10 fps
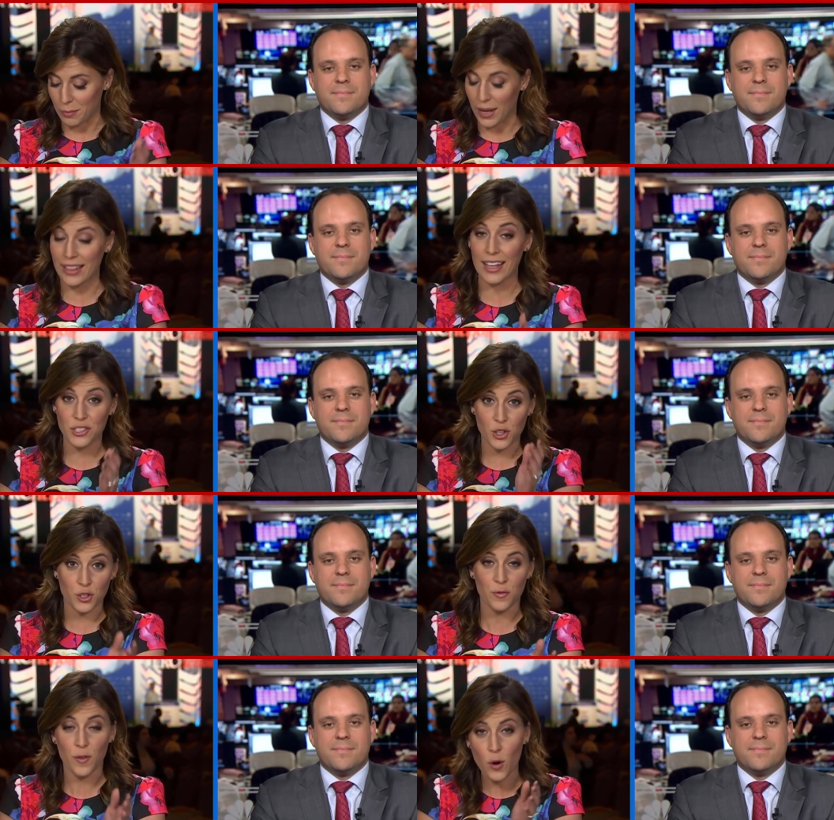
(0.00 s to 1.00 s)
Speaker 1: uh, but let's
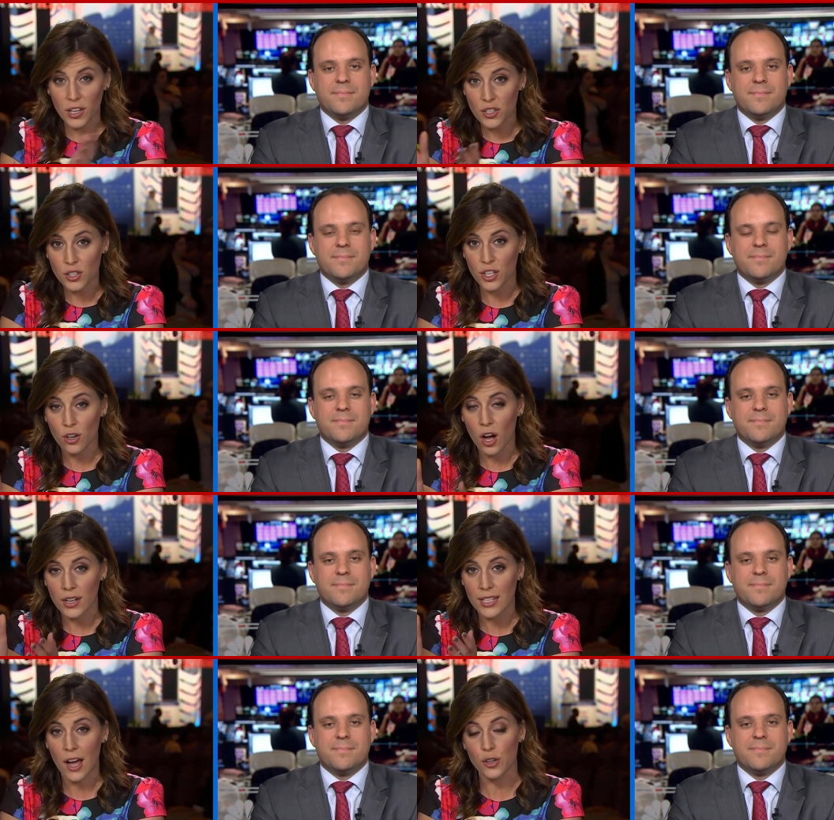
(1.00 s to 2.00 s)
just focus here
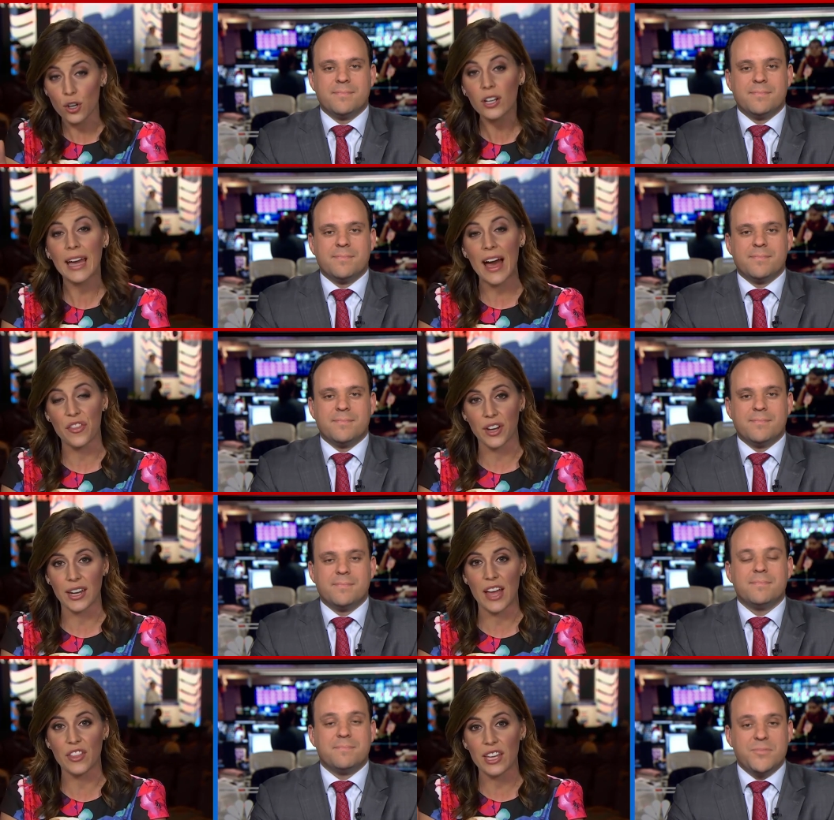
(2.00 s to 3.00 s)
on Don, your
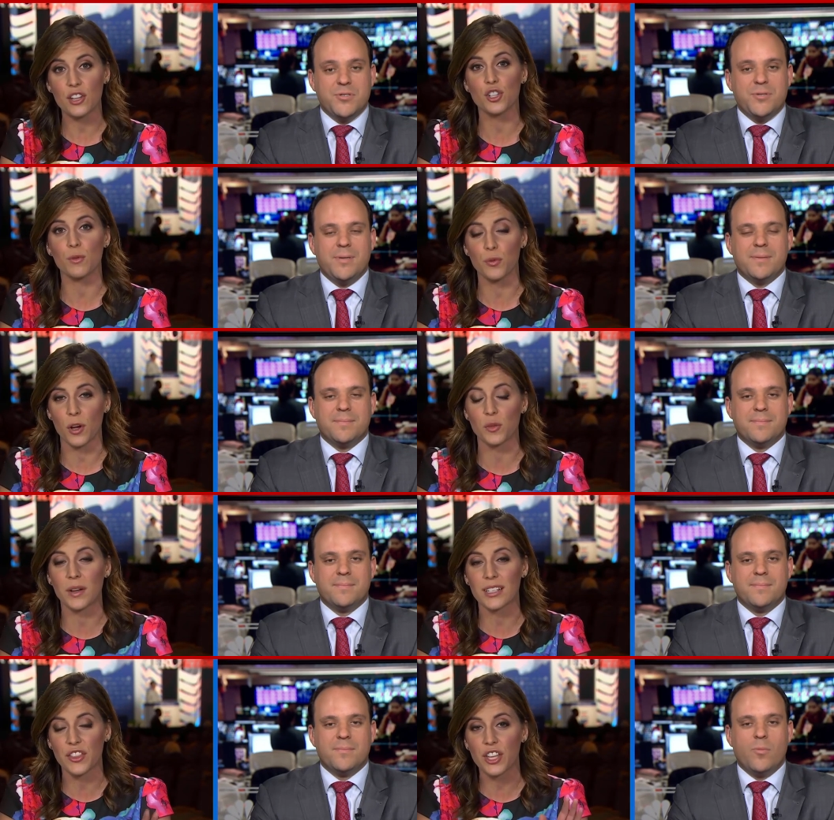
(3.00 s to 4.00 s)
candidate, and the issue with
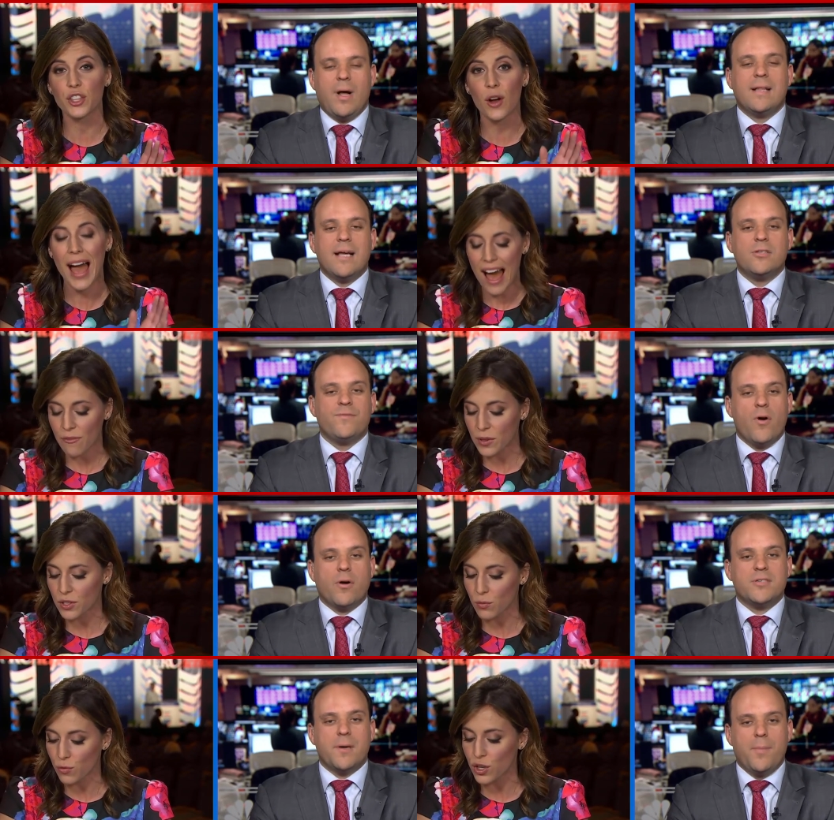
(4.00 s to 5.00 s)
Russia, because I think well, there like have
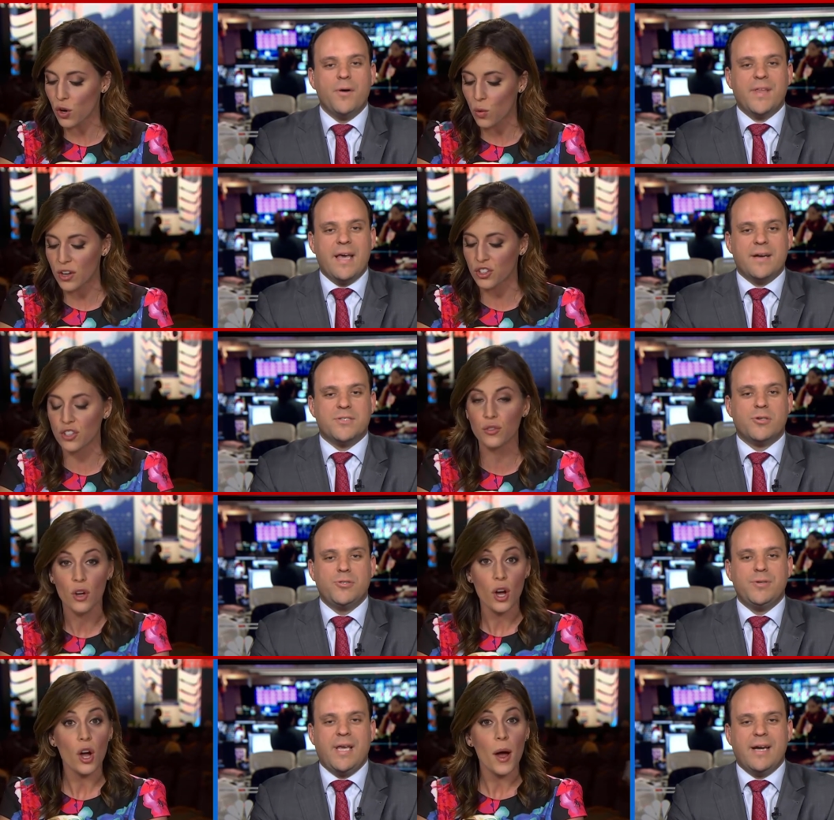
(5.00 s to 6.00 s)
been some real questions.
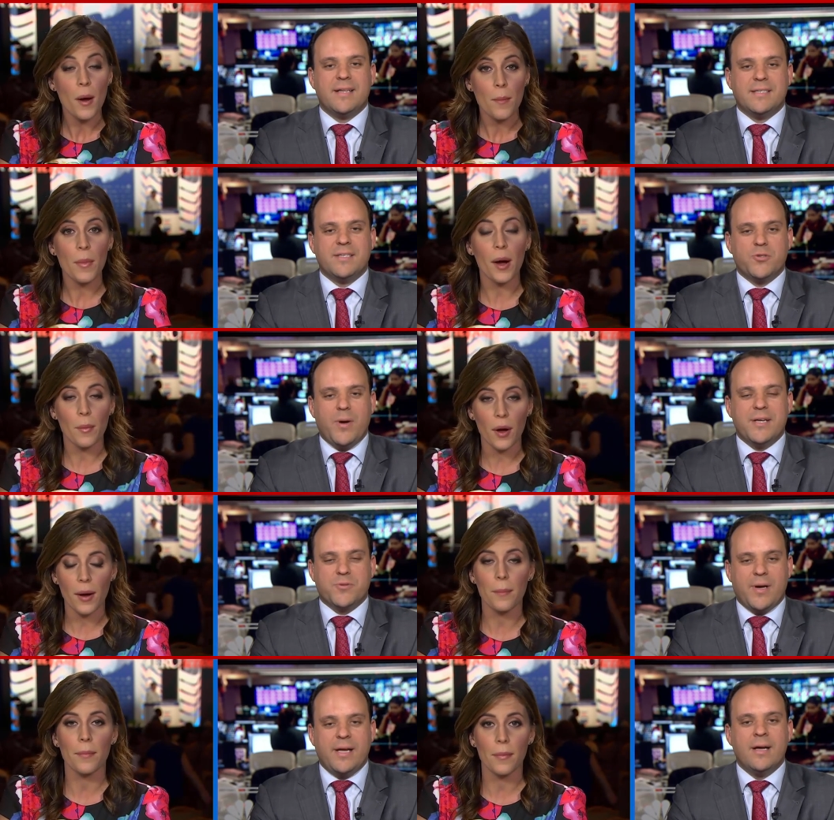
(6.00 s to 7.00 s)
Candidates.
Speaker 2: There are two candidates in this
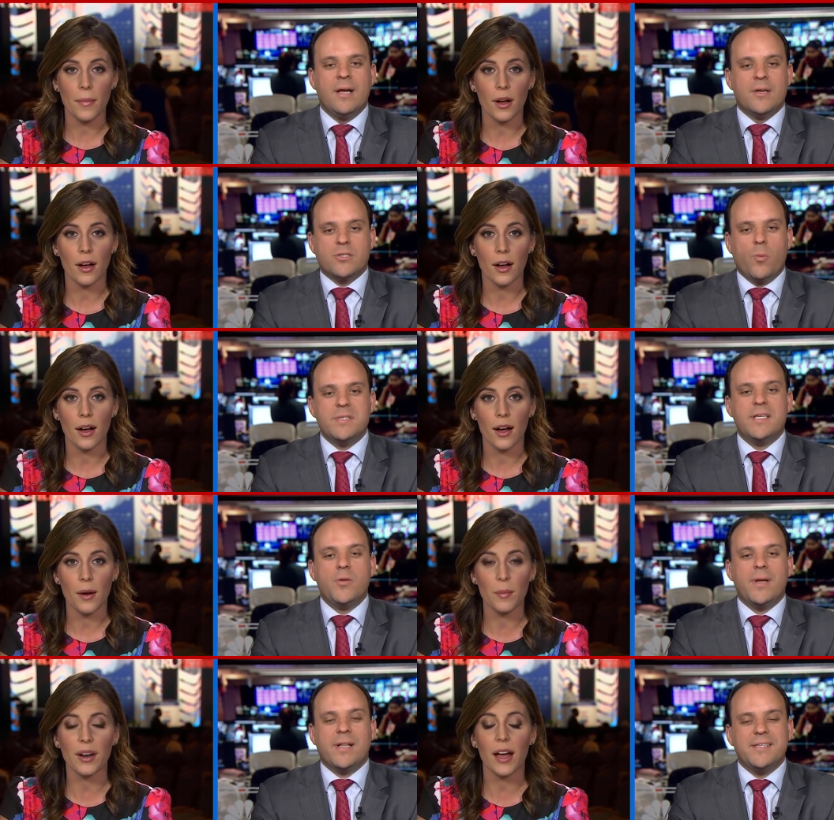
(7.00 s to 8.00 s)
race, right? So what's
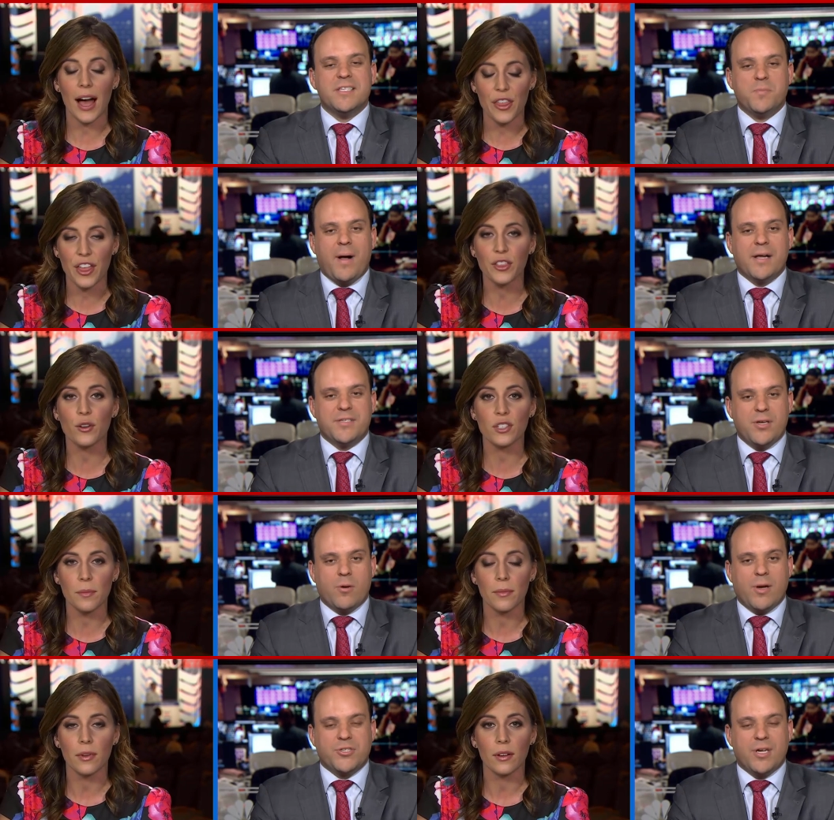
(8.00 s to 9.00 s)
Hillary but Clinton's policy
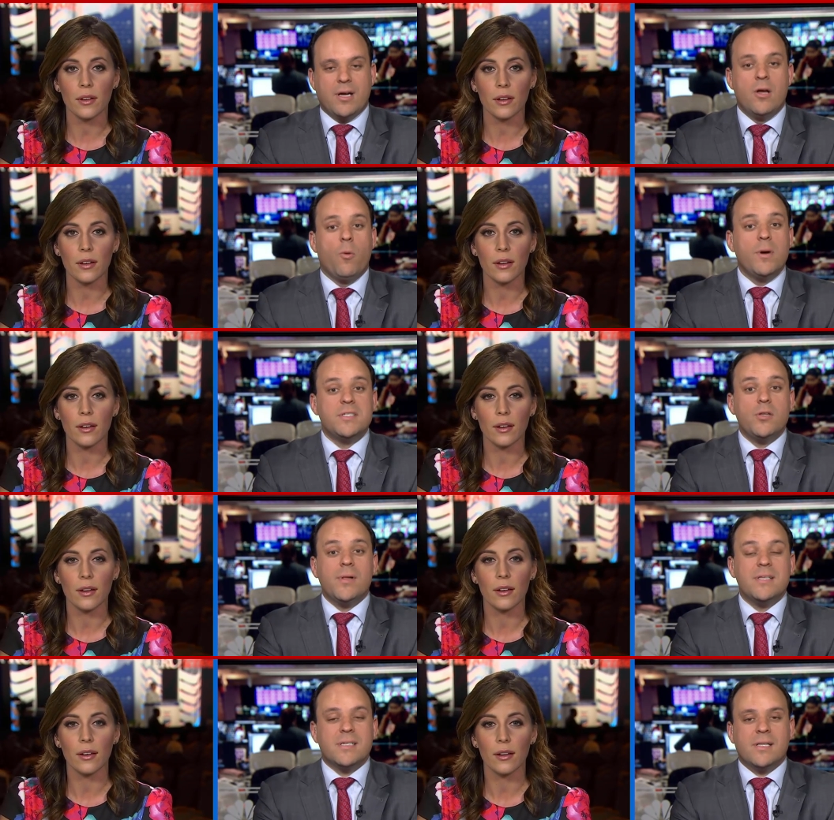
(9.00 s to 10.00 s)
on Russia? What's
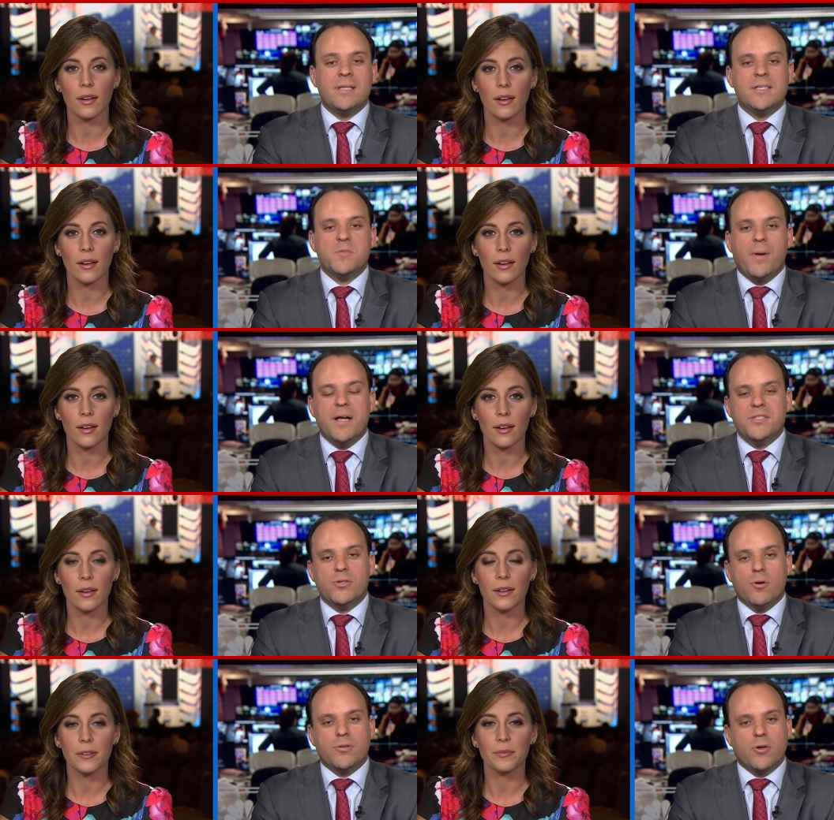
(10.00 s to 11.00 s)
Hillary Clinton's
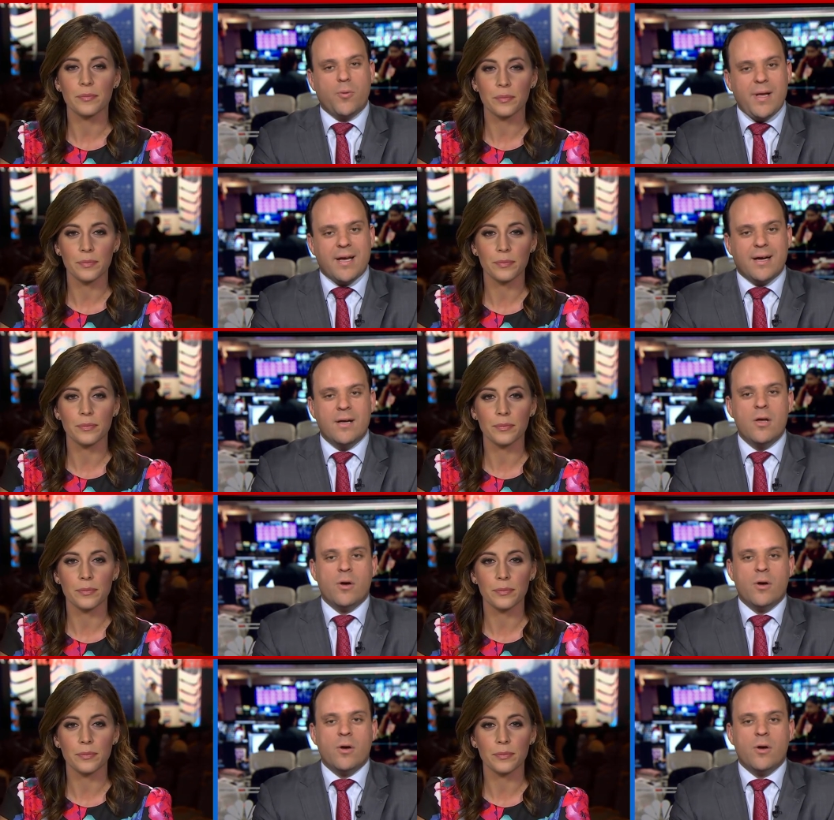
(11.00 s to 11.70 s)
policy on North Korea?